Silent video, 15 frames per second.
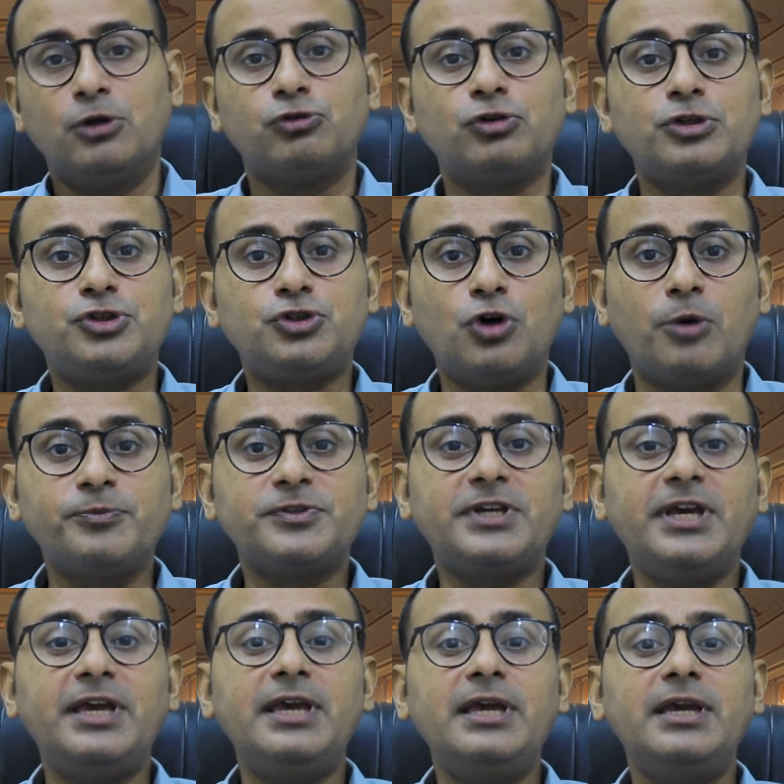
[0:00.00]
So
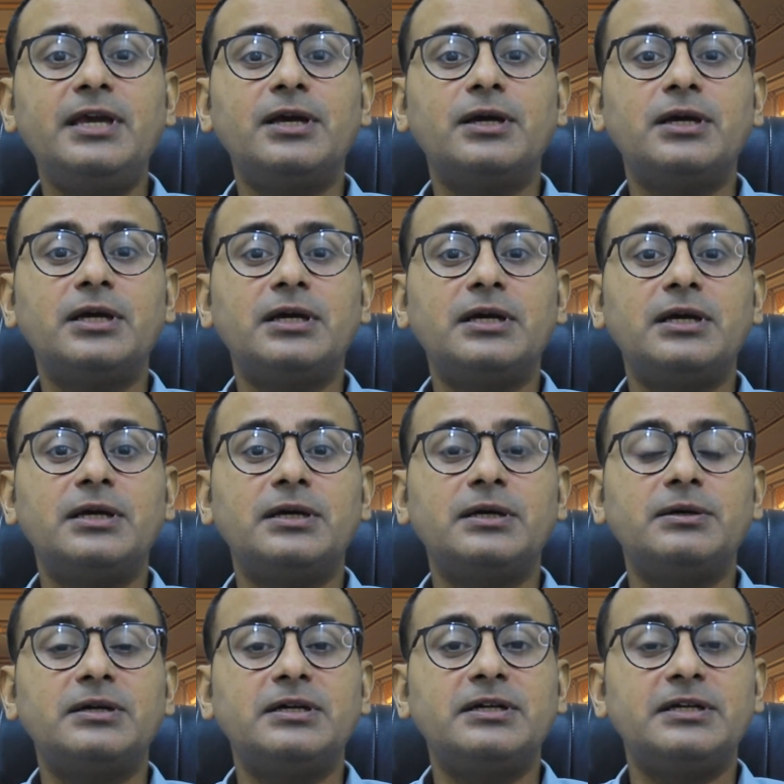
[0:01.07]
Chomsky
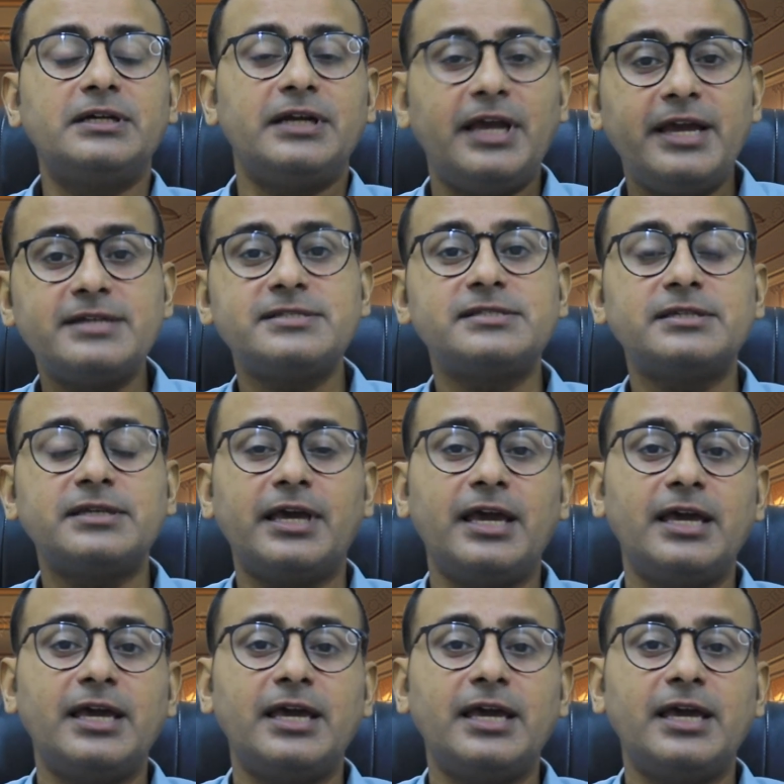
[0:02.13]
is